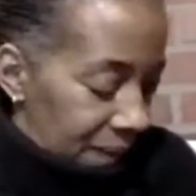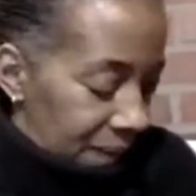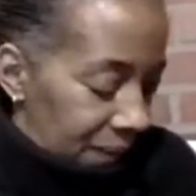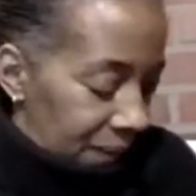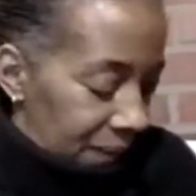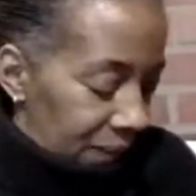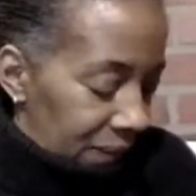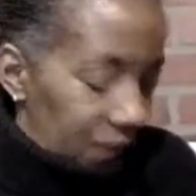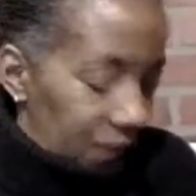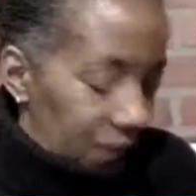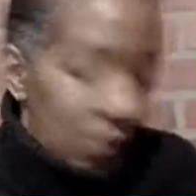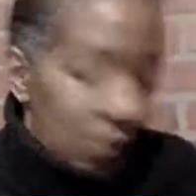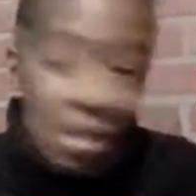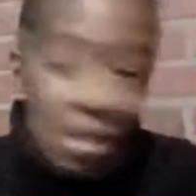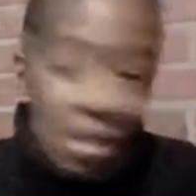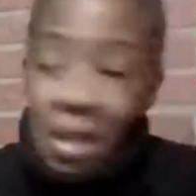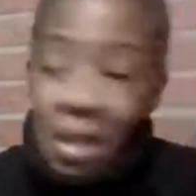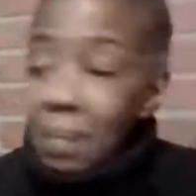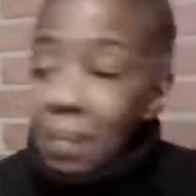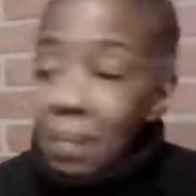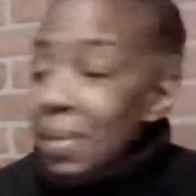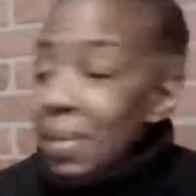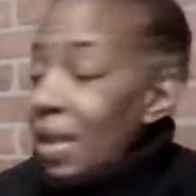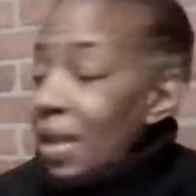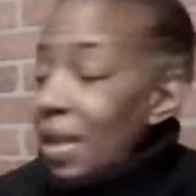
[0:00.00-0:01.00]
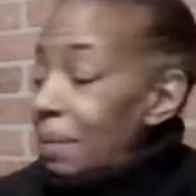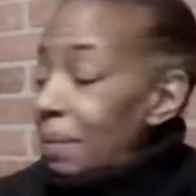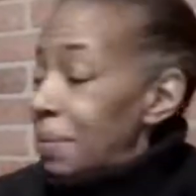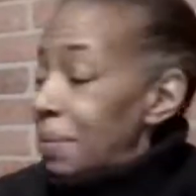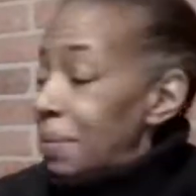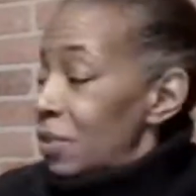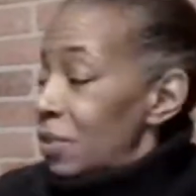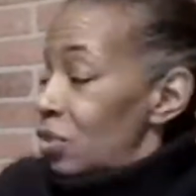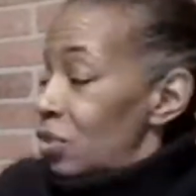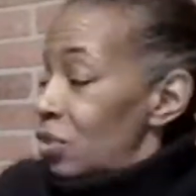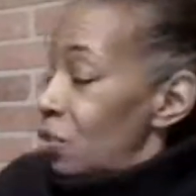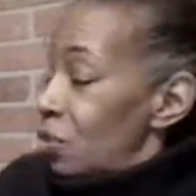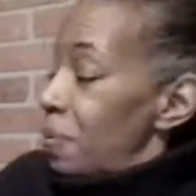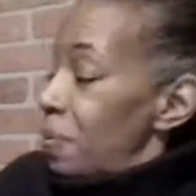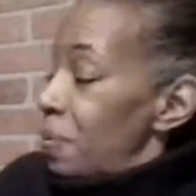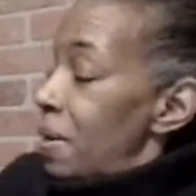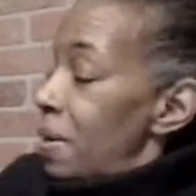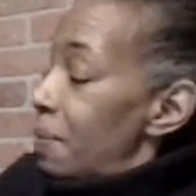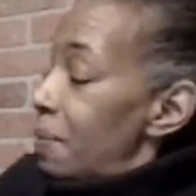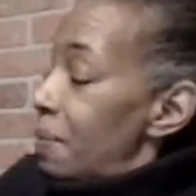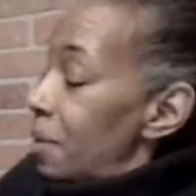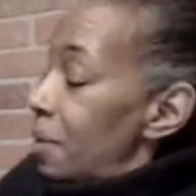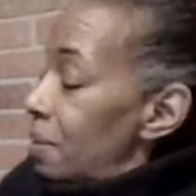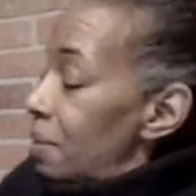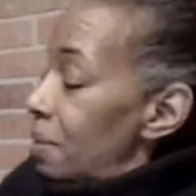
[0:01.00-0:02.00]
Yeah, black bean soup, and I'm
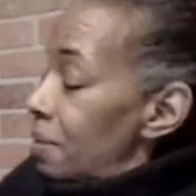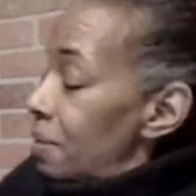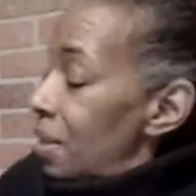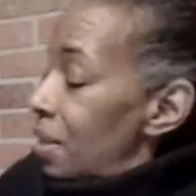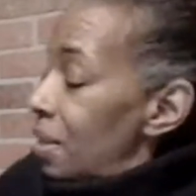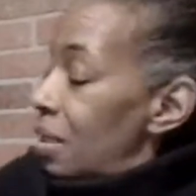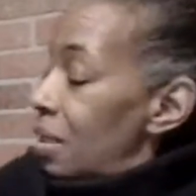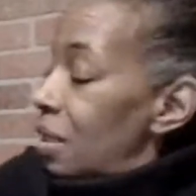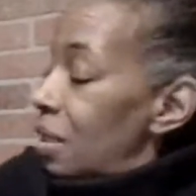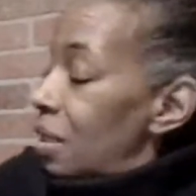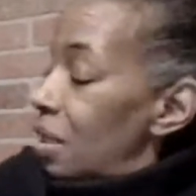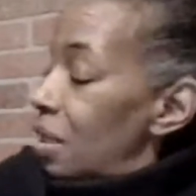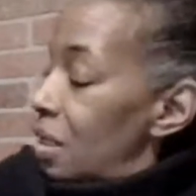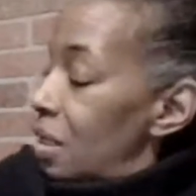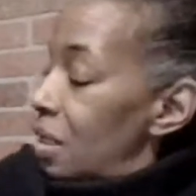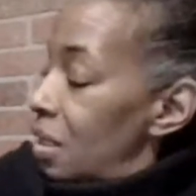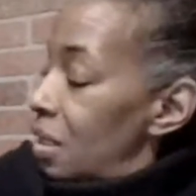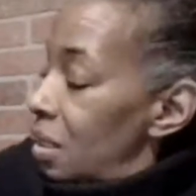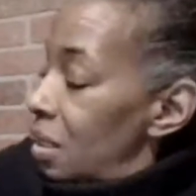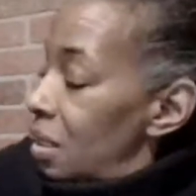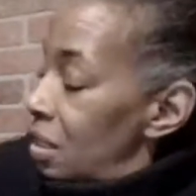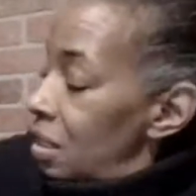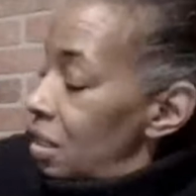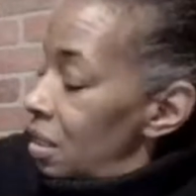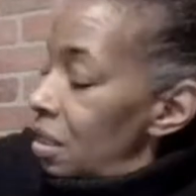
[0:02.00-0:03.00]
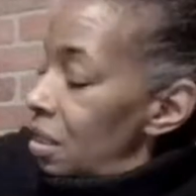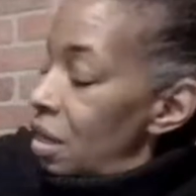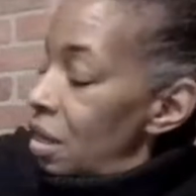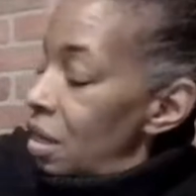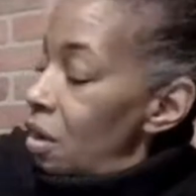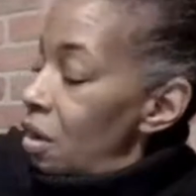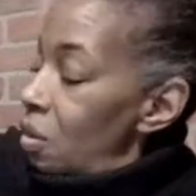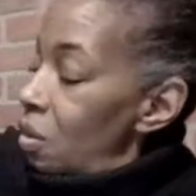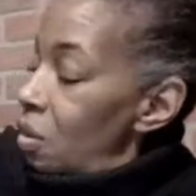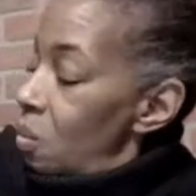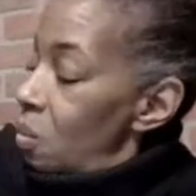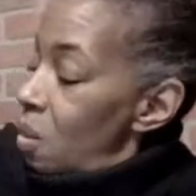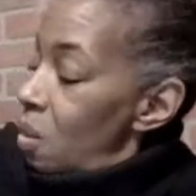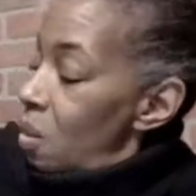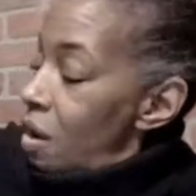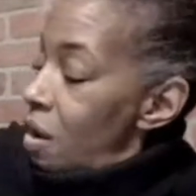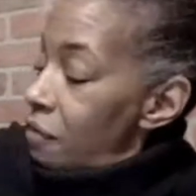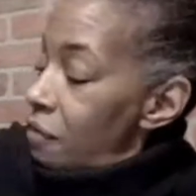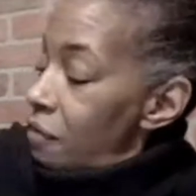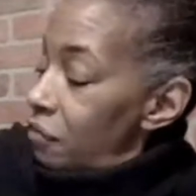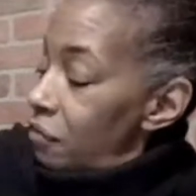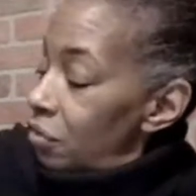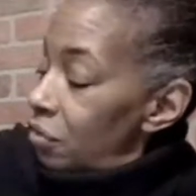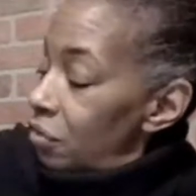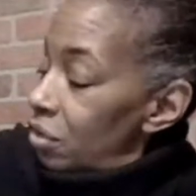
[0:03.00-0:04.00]
going to make a
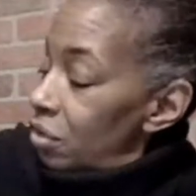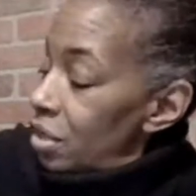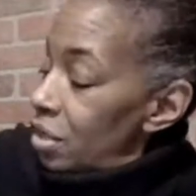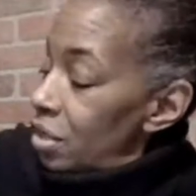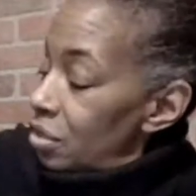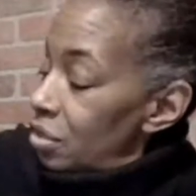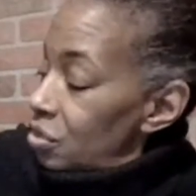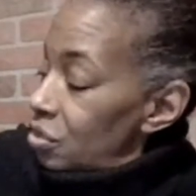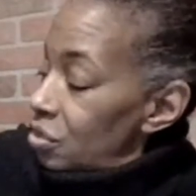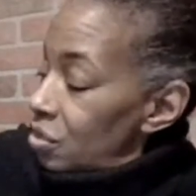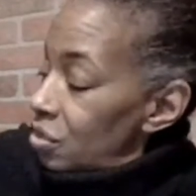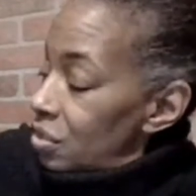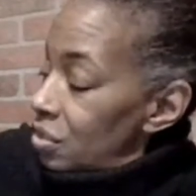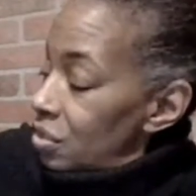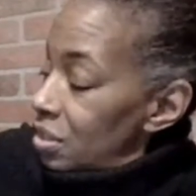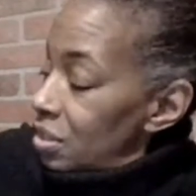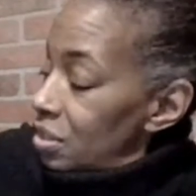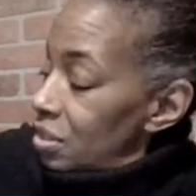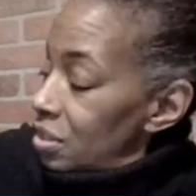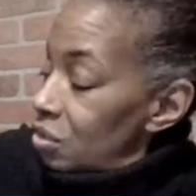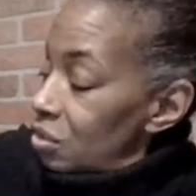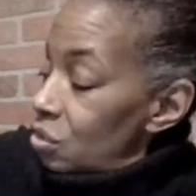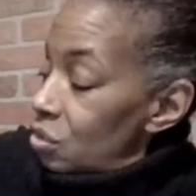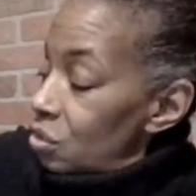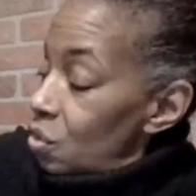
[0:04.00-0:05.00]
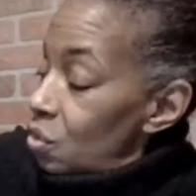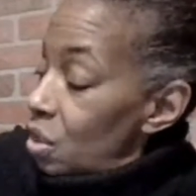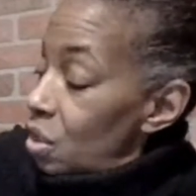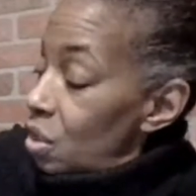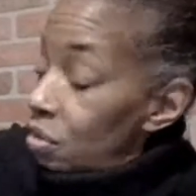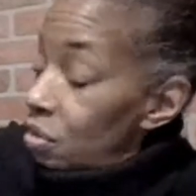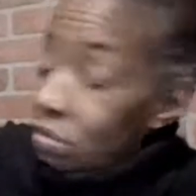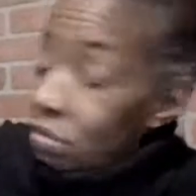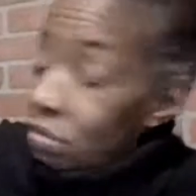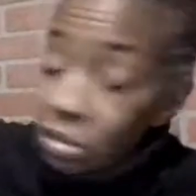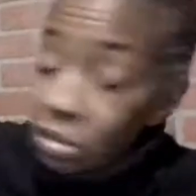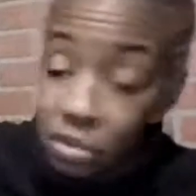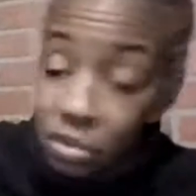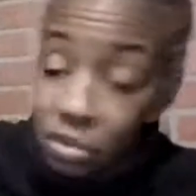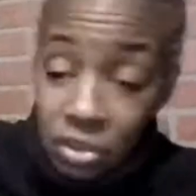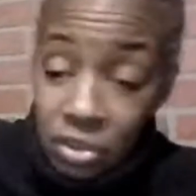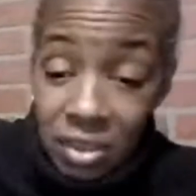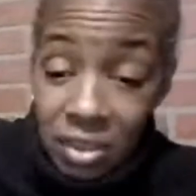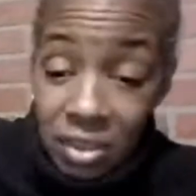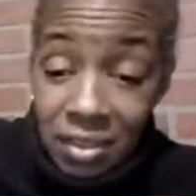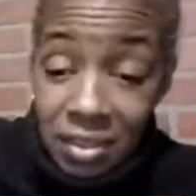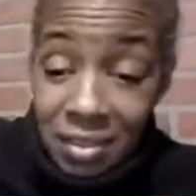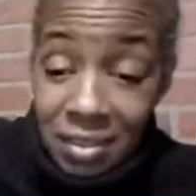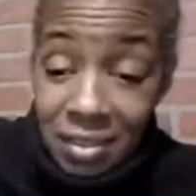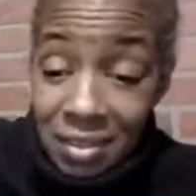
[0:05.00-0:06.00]
waffle and turn it into a grilled
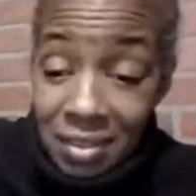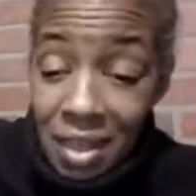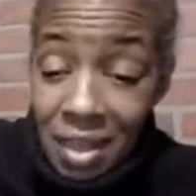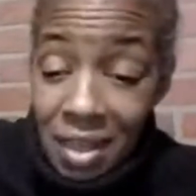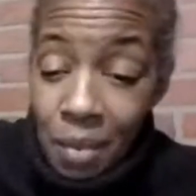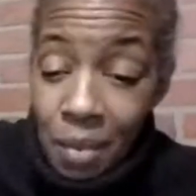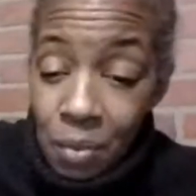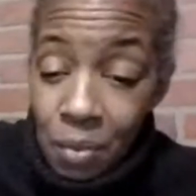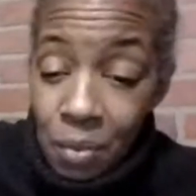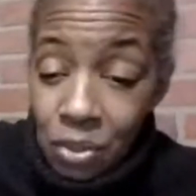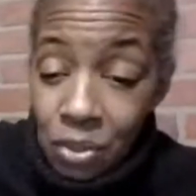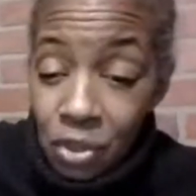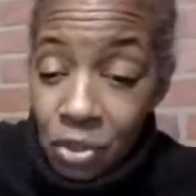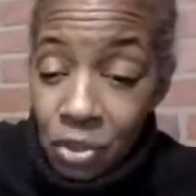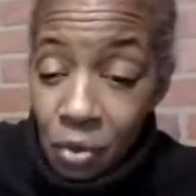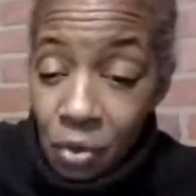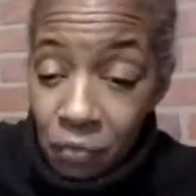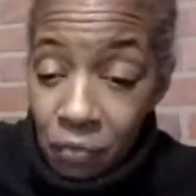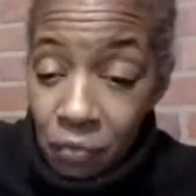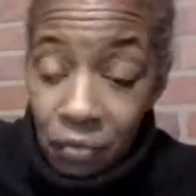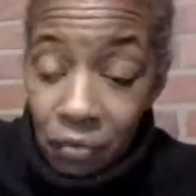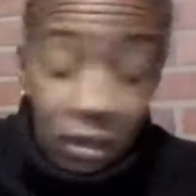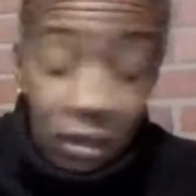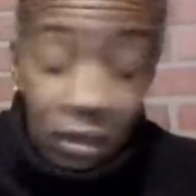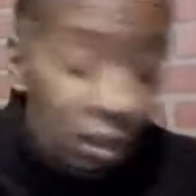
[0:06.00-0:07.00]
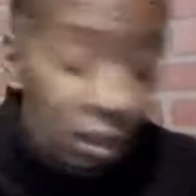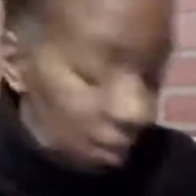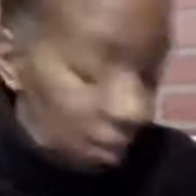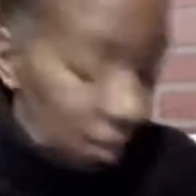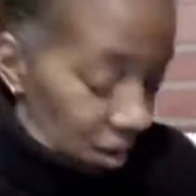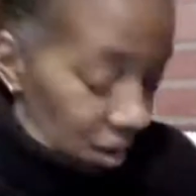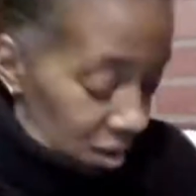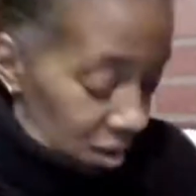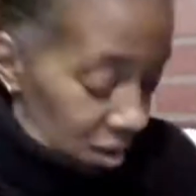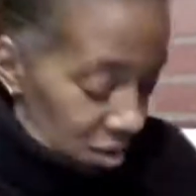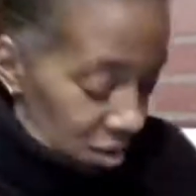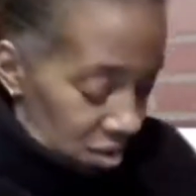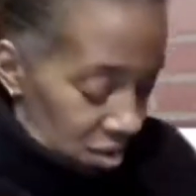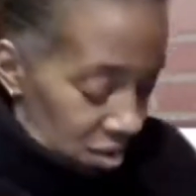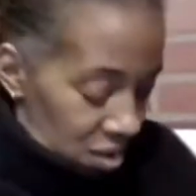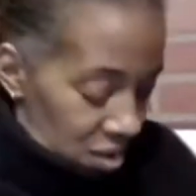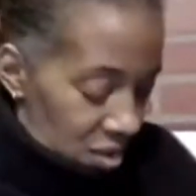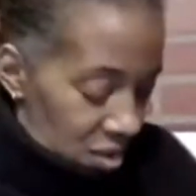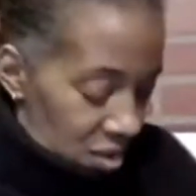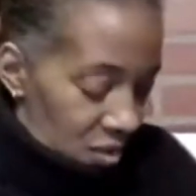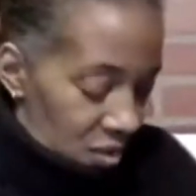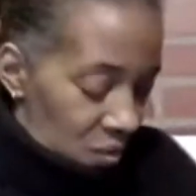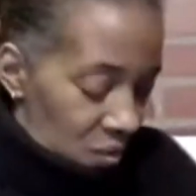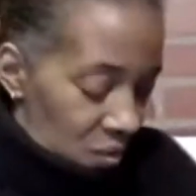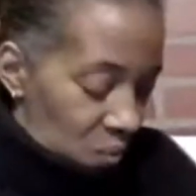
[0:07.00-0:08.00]
cheese sandwich, hopefully.
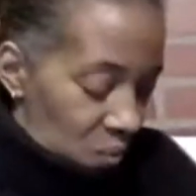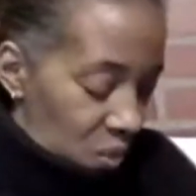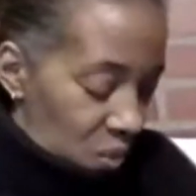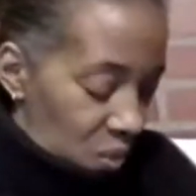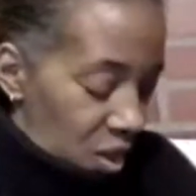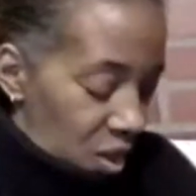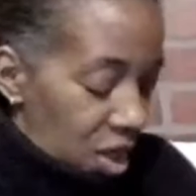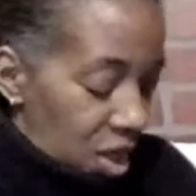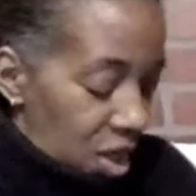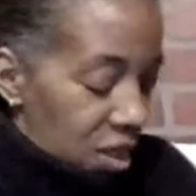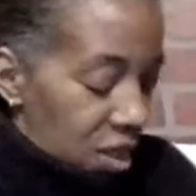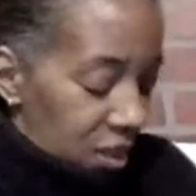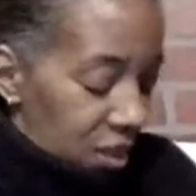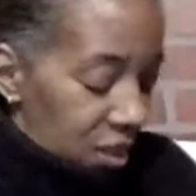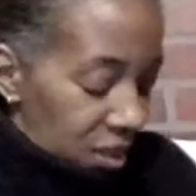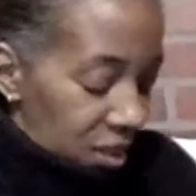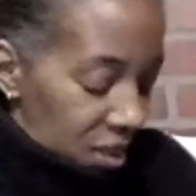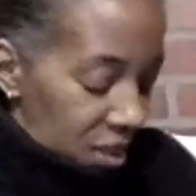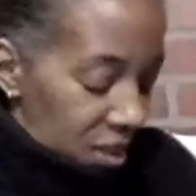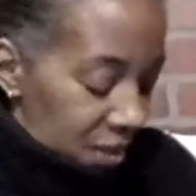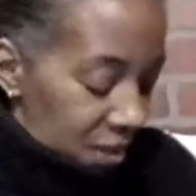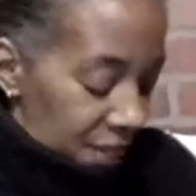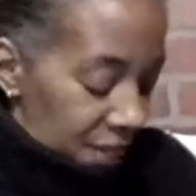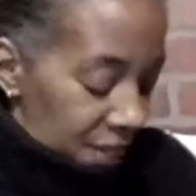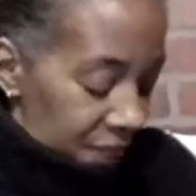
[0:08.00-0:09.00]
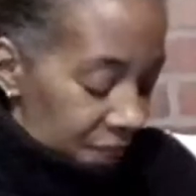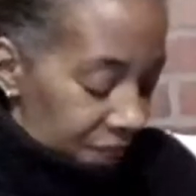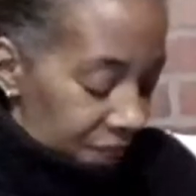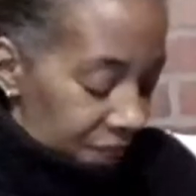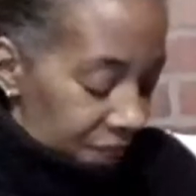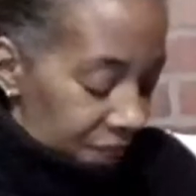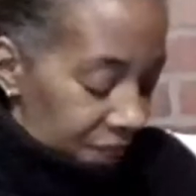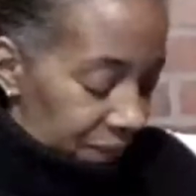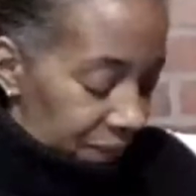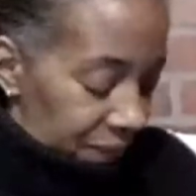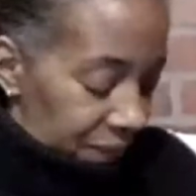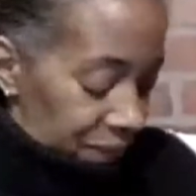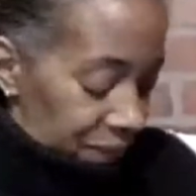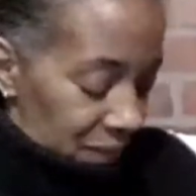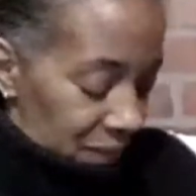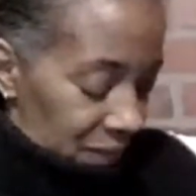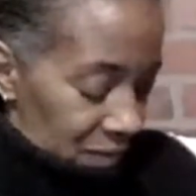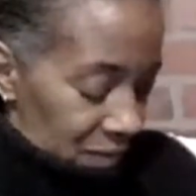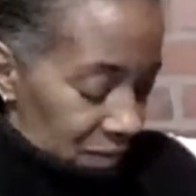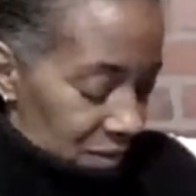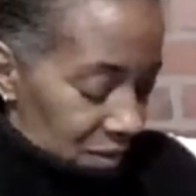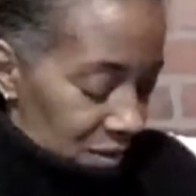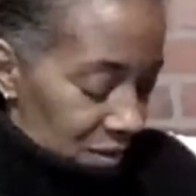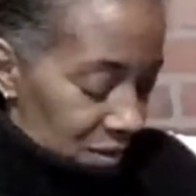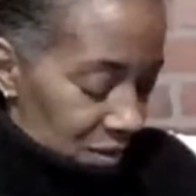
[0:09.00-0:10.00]
We're going to see.
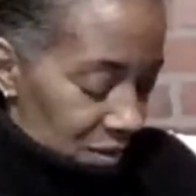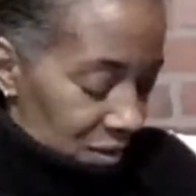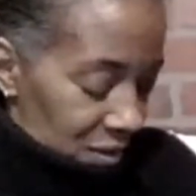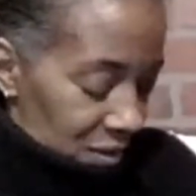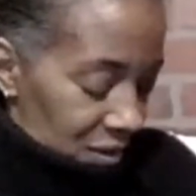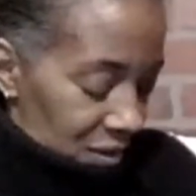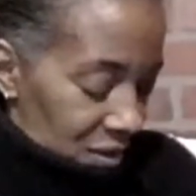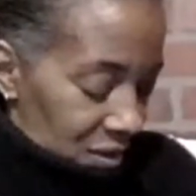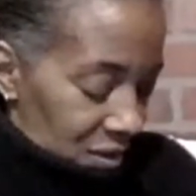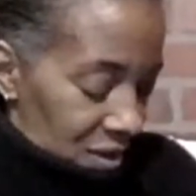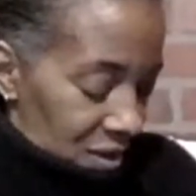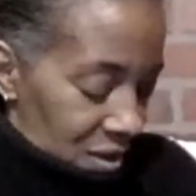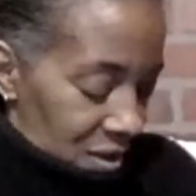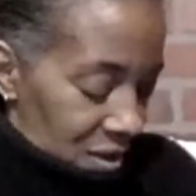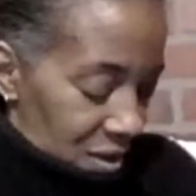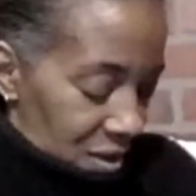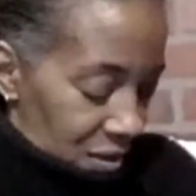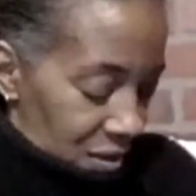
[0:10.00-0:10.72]
Okay.